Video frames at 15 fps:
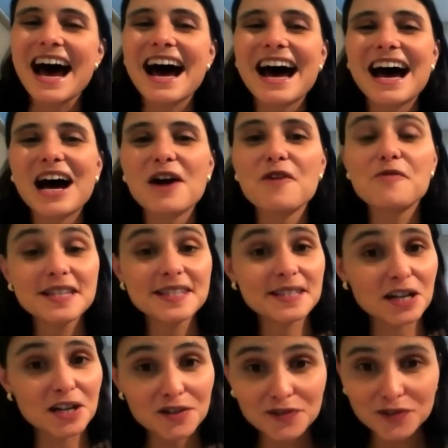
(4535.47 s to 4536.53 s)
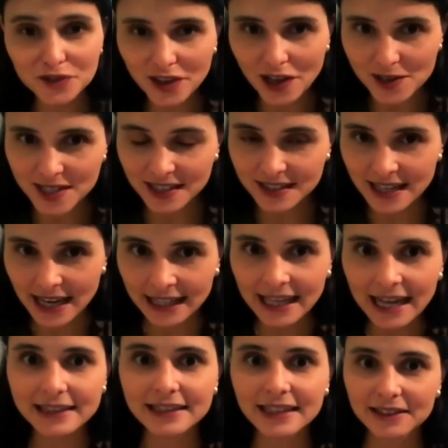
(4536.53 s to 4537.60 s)
Uh, we serve 2010
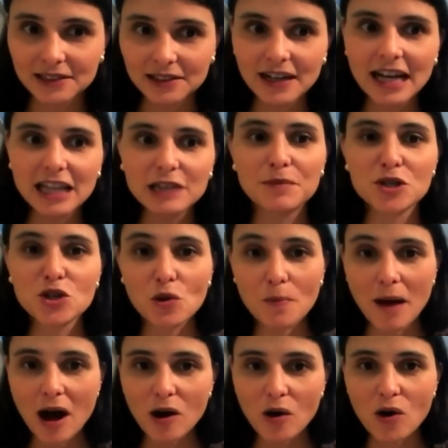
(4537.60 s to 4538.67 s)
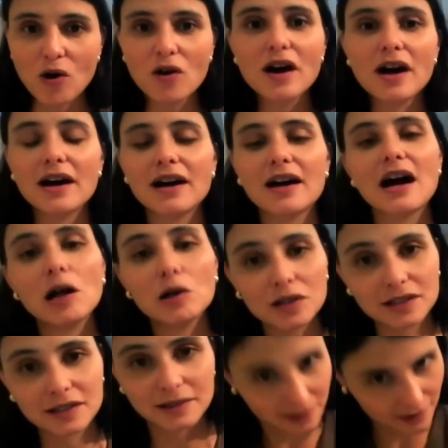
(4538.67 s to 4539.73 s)
at dinner at Pichon Baron uh,
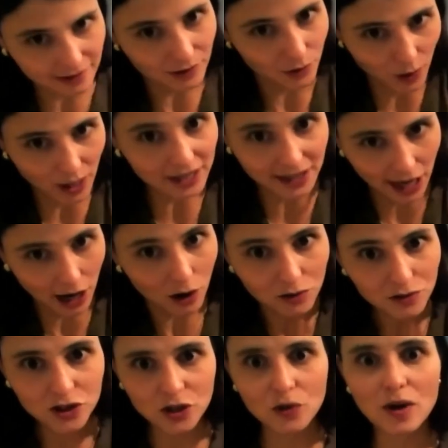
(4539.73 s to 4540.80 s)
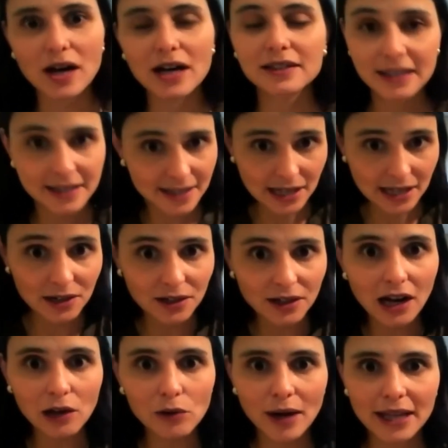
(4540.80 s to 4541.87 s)
right now, so uh, this year
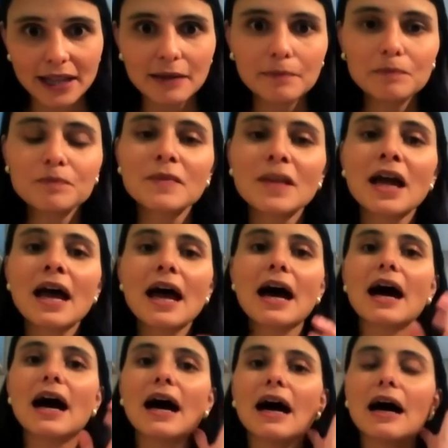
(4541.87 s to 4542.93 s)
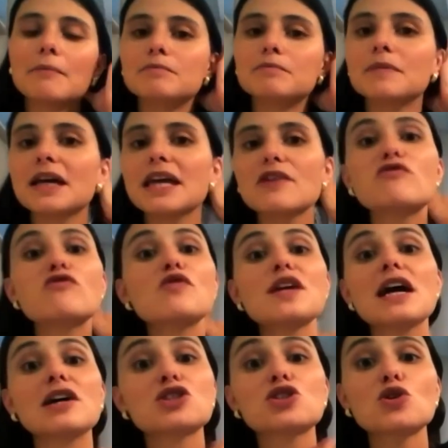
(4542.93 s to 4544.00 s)
already. Yeah. Um, if
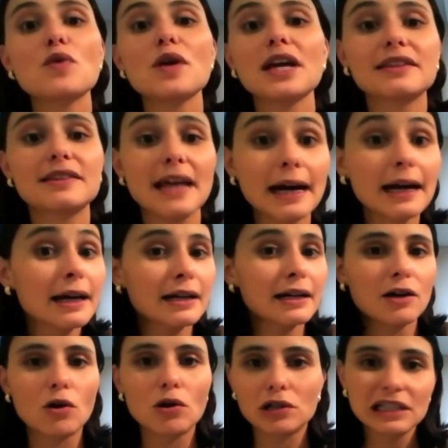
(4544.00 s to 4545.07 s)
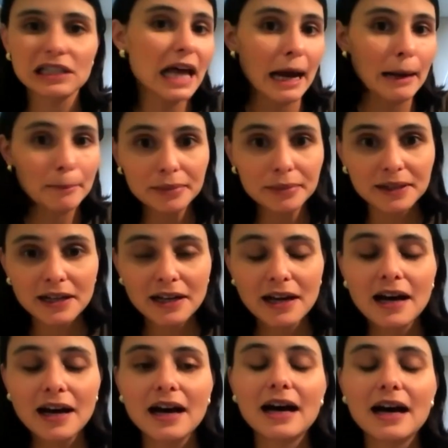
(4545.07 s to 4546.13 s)
we are doing duck or lamb,
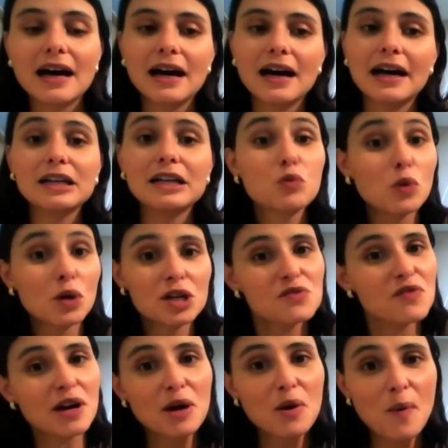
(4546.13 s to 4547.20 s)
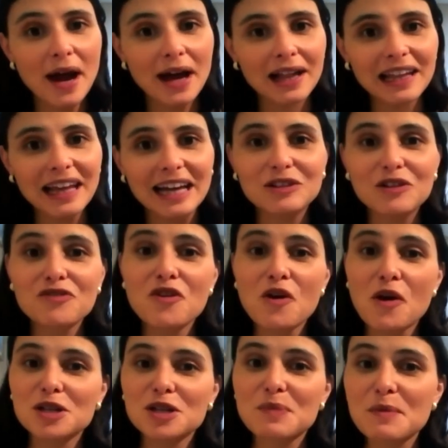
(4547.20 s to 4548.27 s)
uh, it works very well. And of
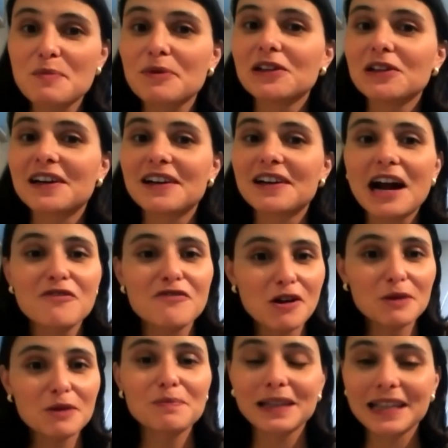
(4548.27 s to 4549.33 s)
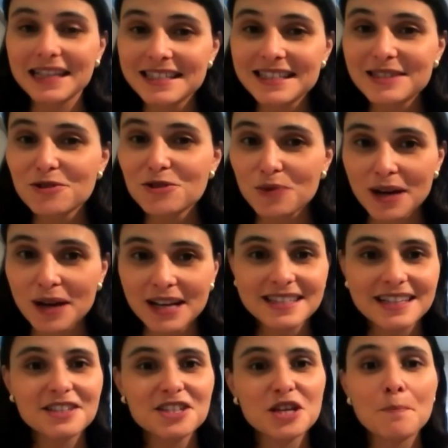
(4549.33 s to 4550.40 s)
course, people are, are very pleased to drink
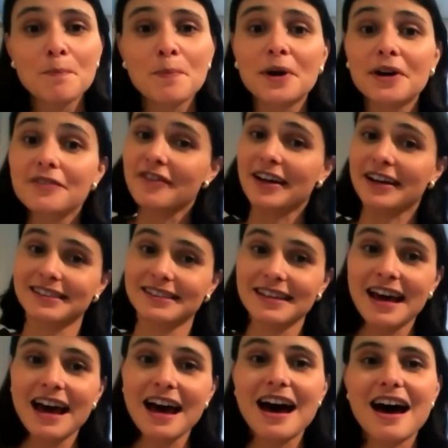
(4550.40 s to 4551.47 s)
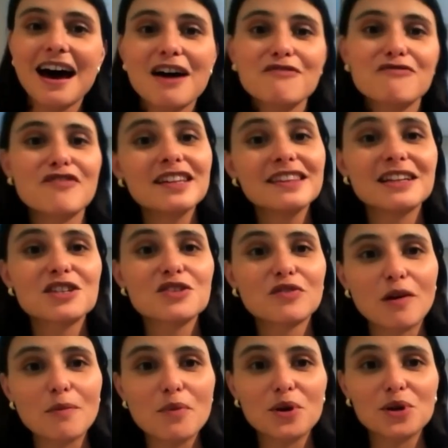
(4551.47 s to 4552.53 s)
such a perfect uh, vintage
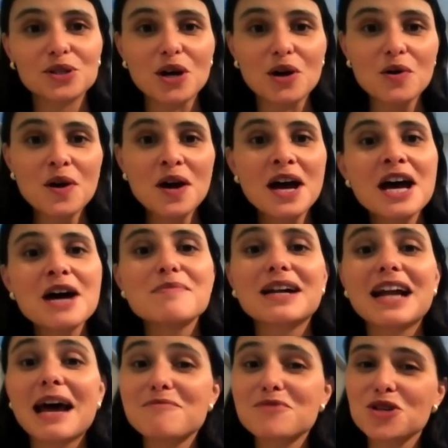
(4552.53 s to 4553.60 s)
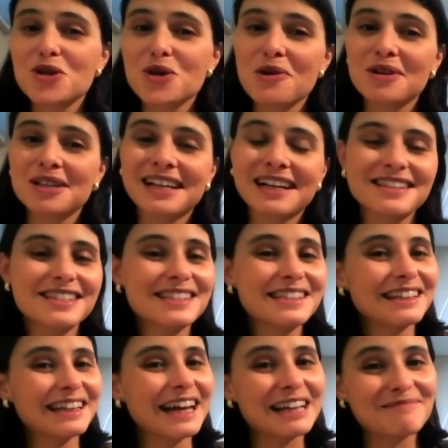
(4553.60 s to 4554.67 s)
from Bordeaux, but I'm sure it can
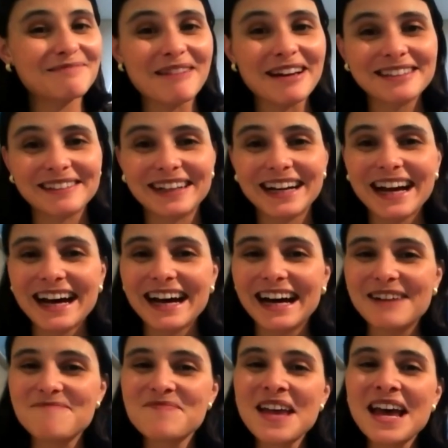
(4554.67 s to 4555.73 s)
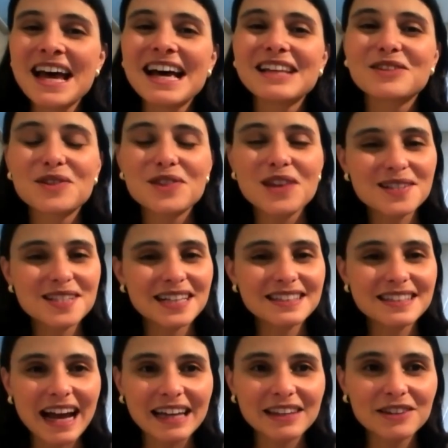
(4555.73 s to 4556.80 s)
still get better. Um,
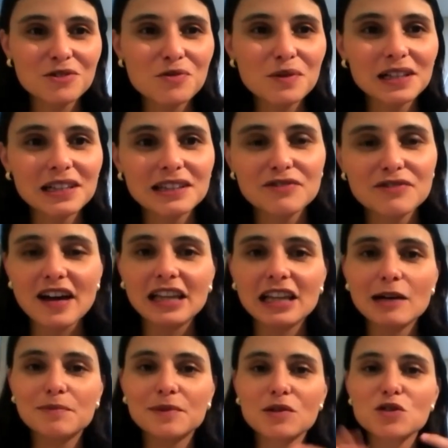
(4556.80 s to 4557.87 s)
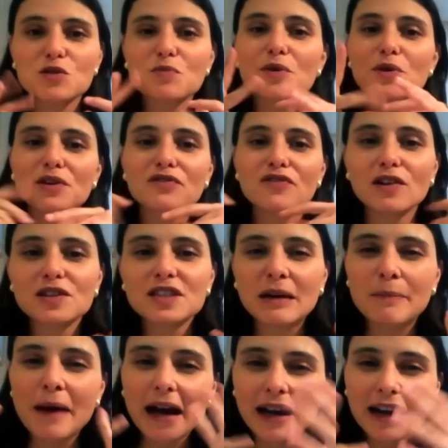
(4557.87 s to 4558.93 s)
2010 will develop those beautiful
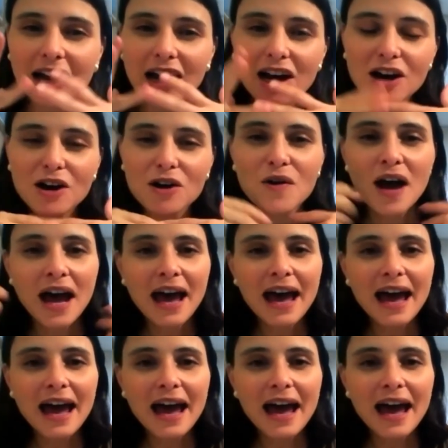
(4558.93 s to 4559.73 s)
tobacco